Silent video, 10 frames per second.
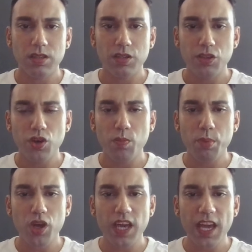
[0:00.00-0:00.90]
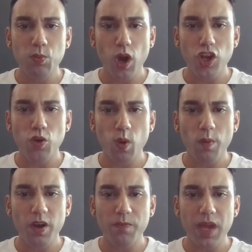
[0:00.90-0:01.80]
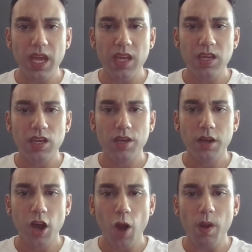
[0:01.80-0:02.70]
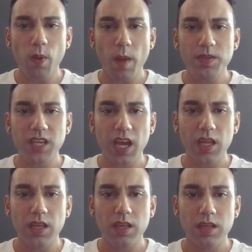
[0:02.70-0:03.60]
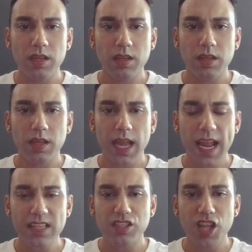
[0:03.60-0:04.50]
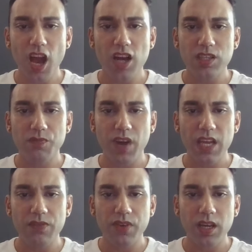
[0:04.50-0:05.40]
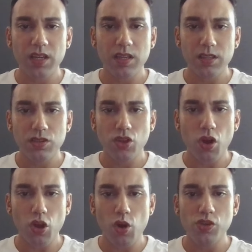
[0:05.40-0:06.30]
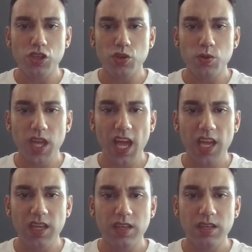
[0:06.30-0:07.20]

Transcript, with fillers: You can book a one-on-one with me on my website. It's narc survivor dot co dot U K.